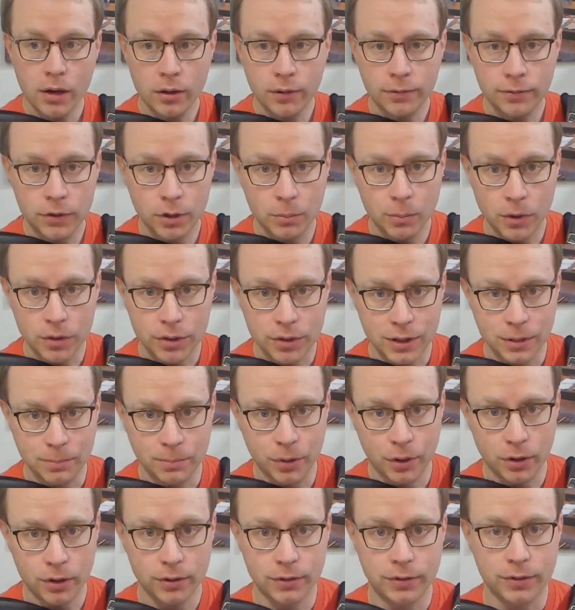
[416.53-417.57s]
of the most
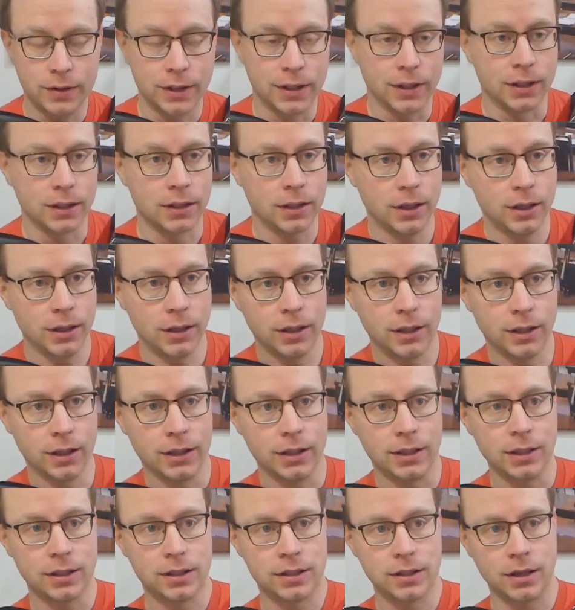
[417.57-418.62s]
important thing
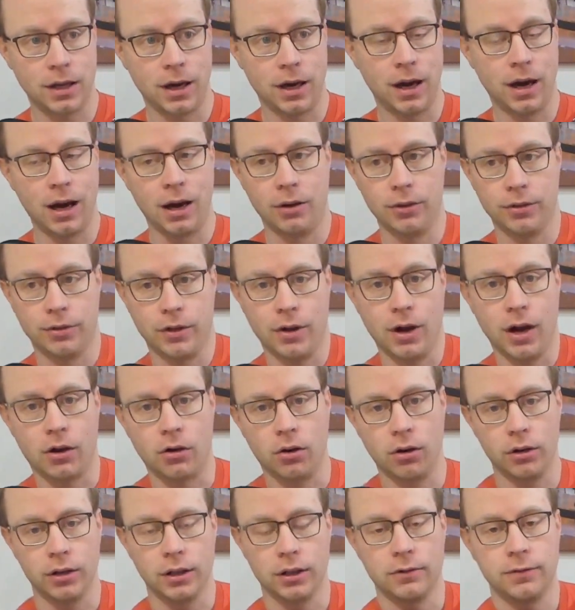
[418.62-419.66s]
is how the
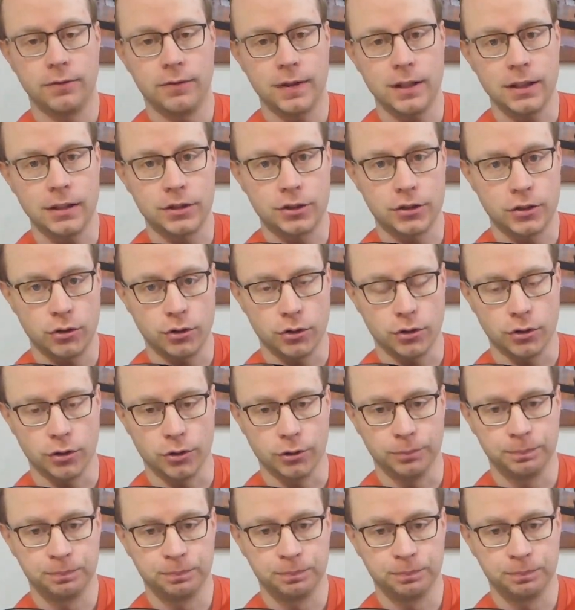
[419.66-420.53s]
accordion feels to you.